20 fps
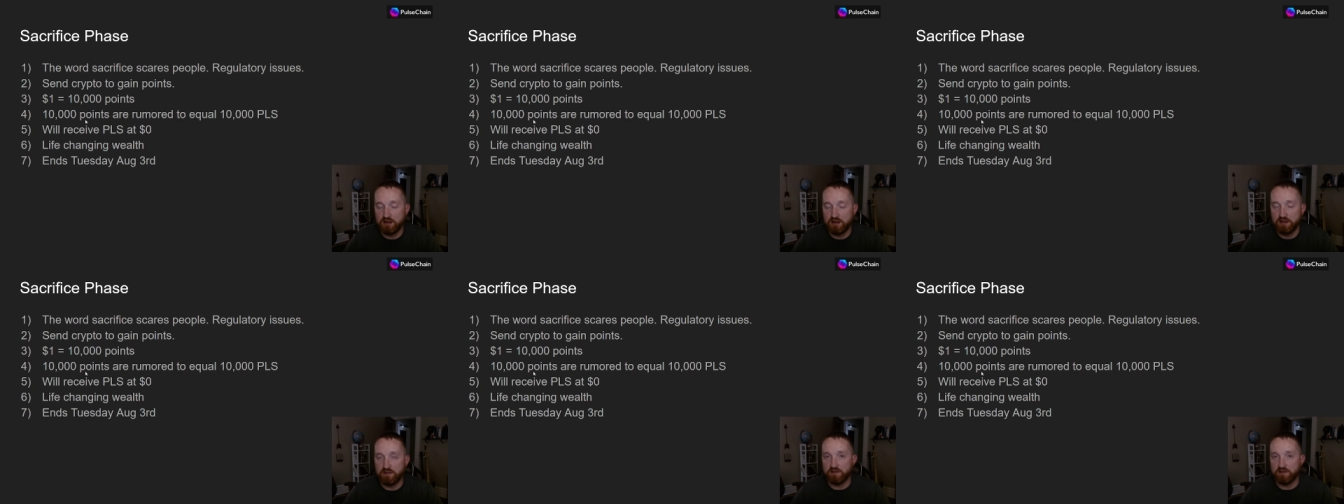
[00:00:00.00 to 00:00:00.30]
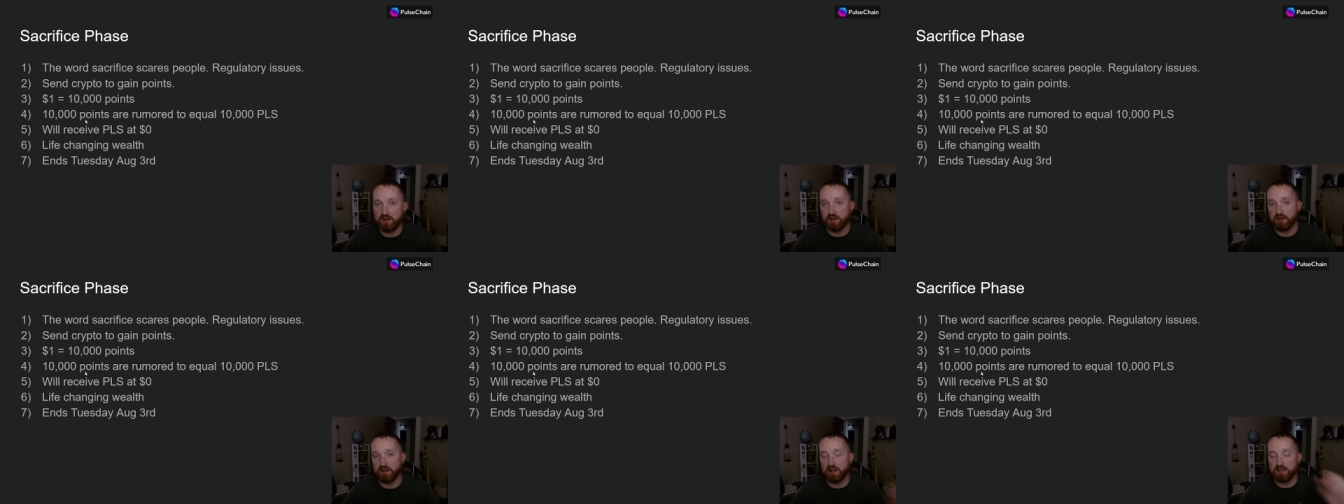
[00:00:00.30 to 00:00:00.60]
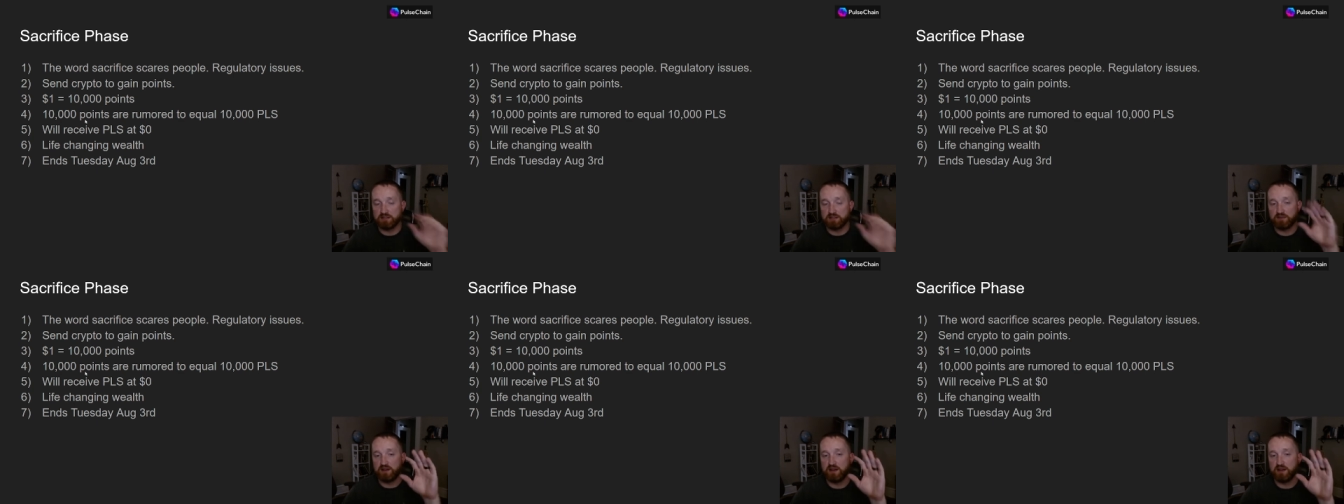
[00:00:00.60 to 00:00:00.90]
That
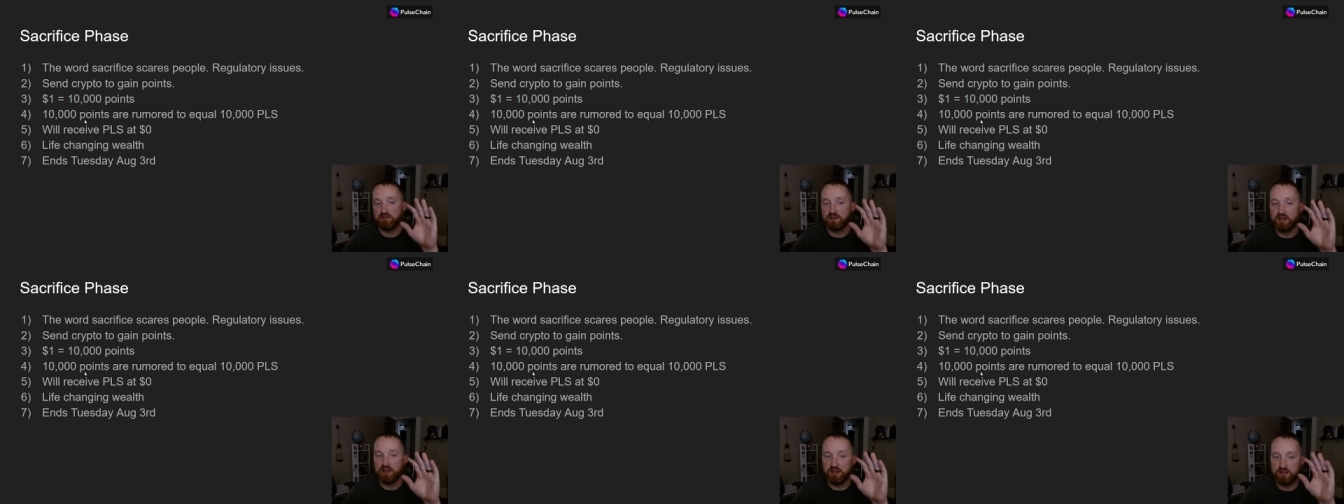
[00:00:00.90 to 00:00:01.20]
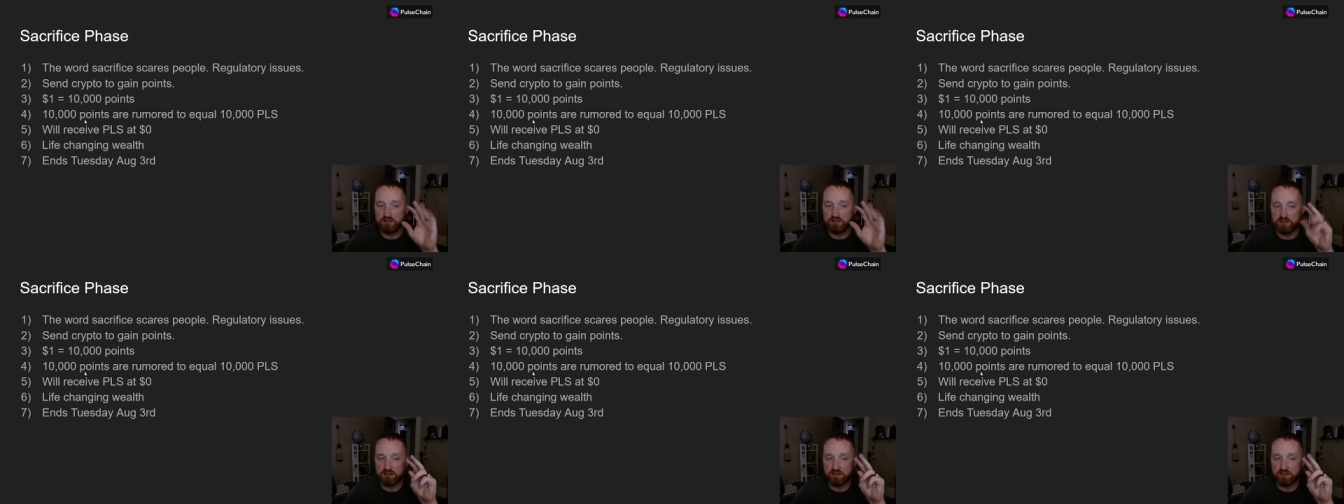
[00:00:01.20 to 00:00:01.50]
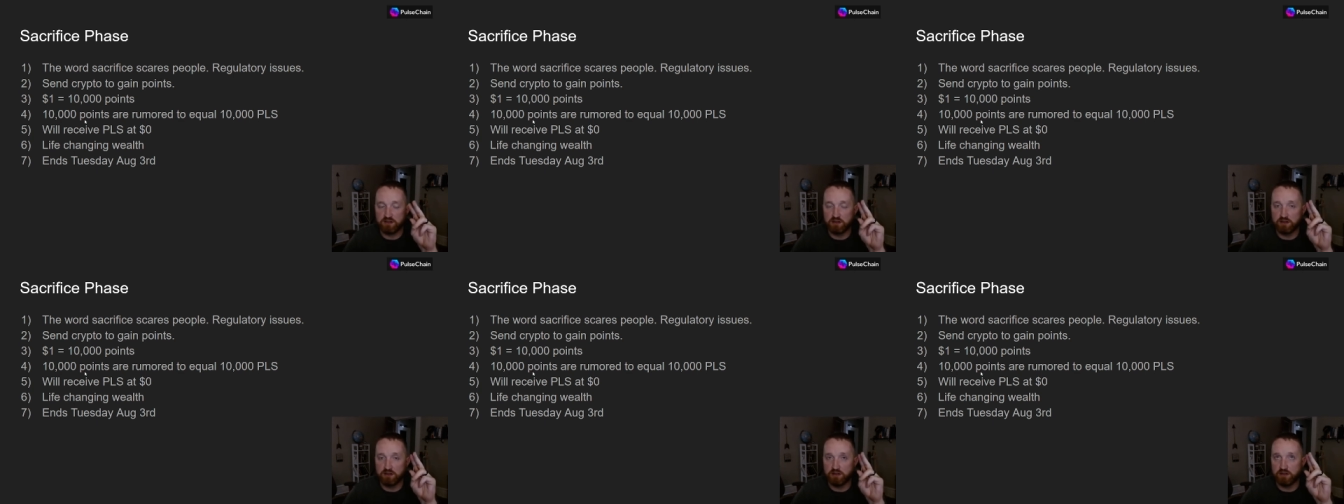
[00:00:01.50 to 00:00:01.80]
last 5 days, that
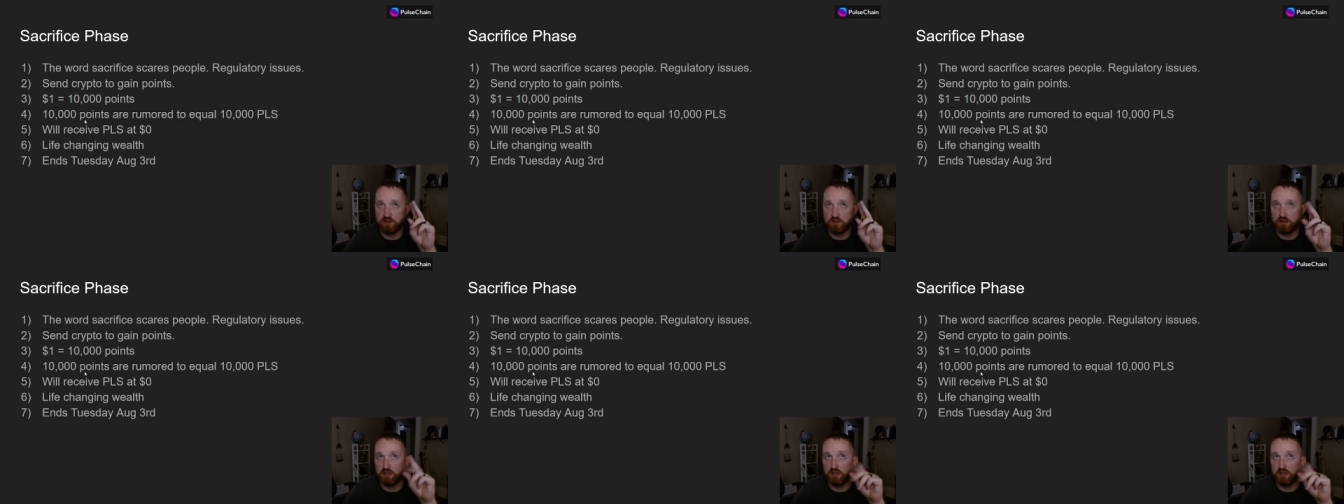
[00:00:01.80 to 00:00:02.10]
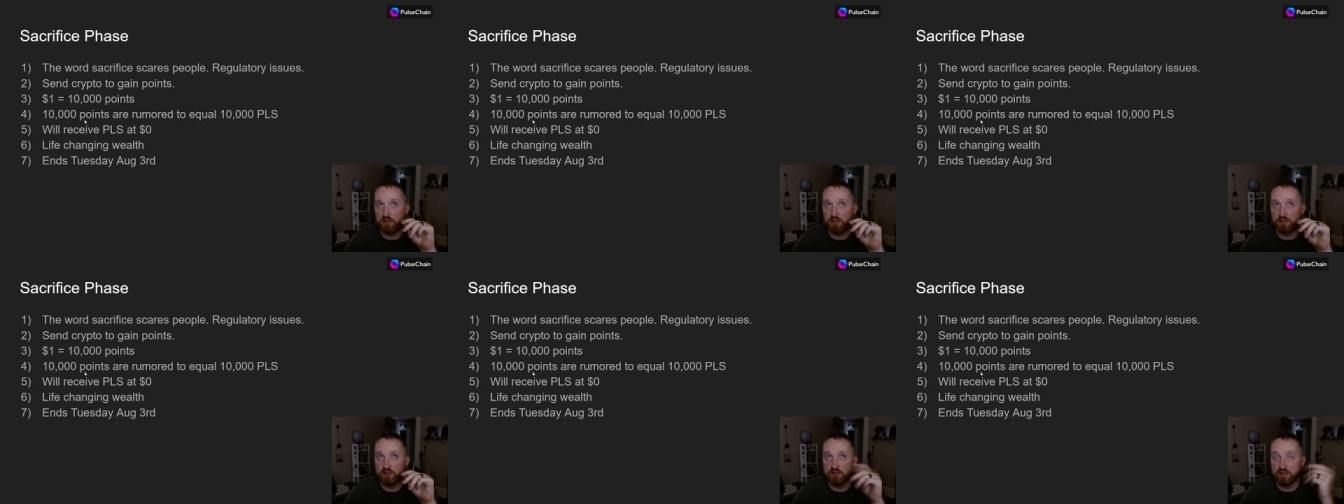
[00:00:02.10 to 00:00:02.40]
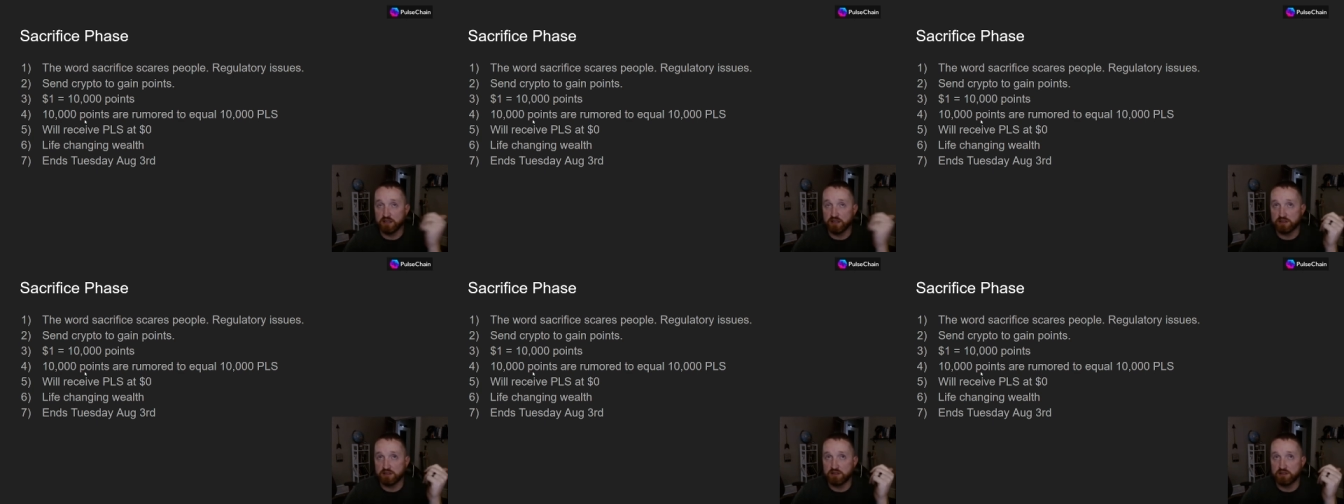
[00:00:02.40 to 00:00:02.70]
started
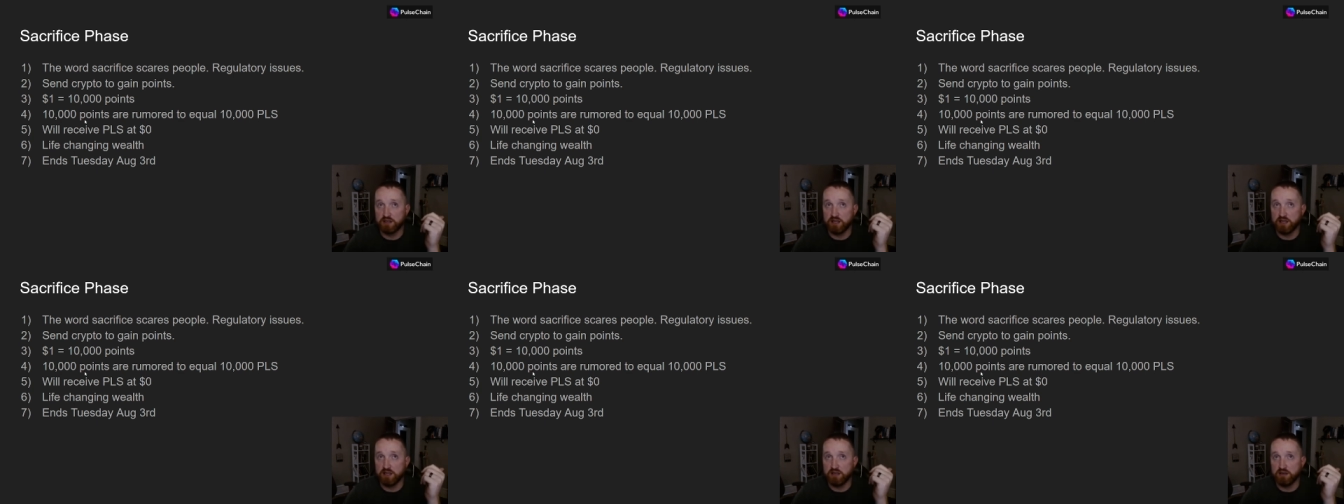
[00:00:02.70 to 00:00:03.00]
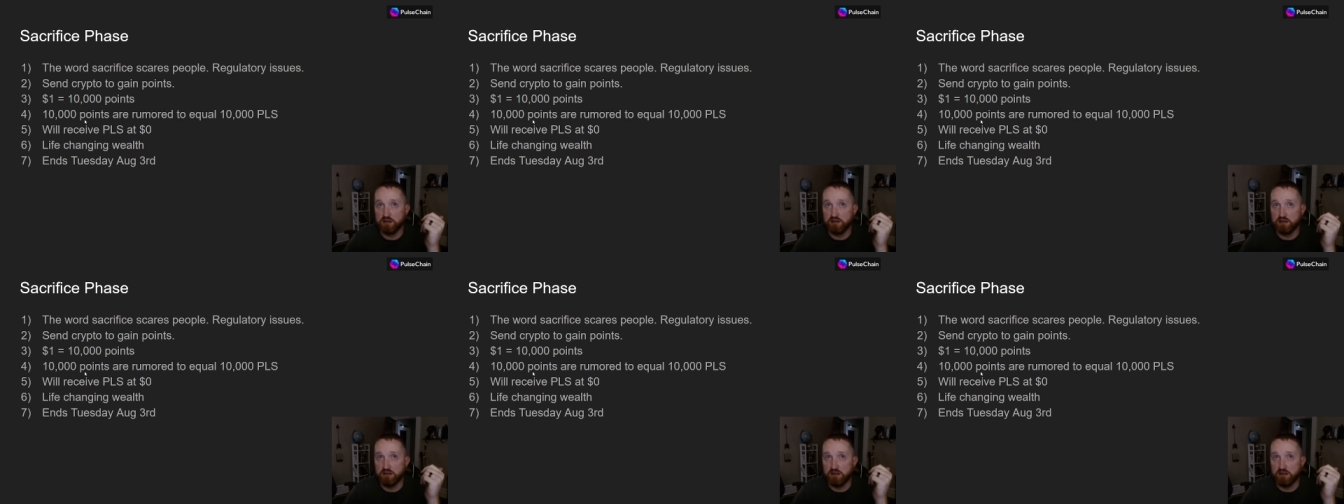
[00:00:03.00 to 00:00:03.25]
yesterday.